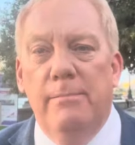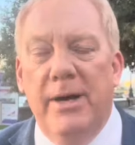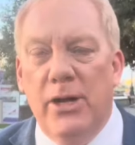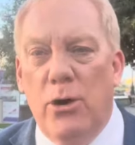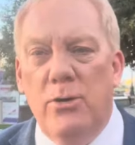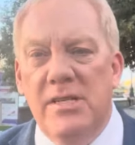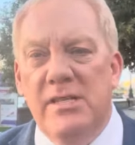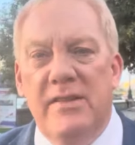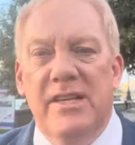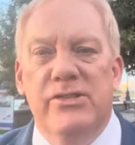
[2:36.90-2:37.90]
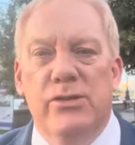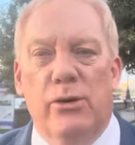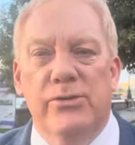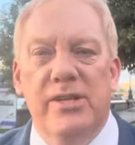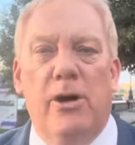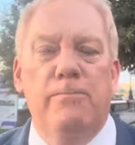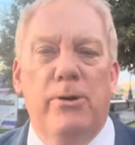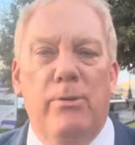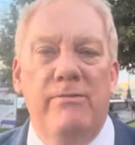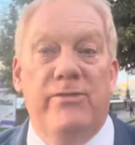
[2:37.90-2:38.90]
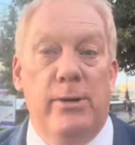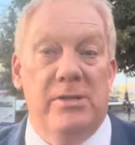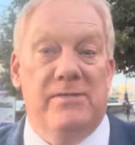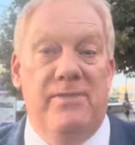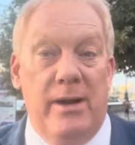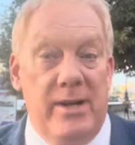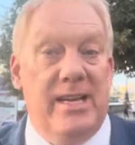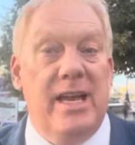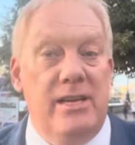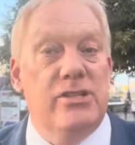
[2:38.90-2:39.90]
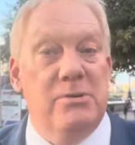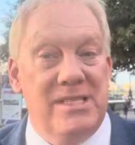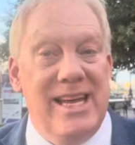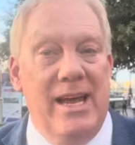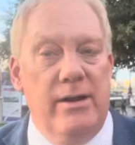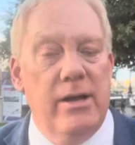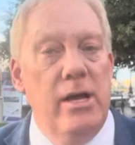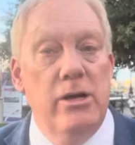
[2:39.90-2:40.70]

But according to this source, Oprah Winfrey was very keen to attend,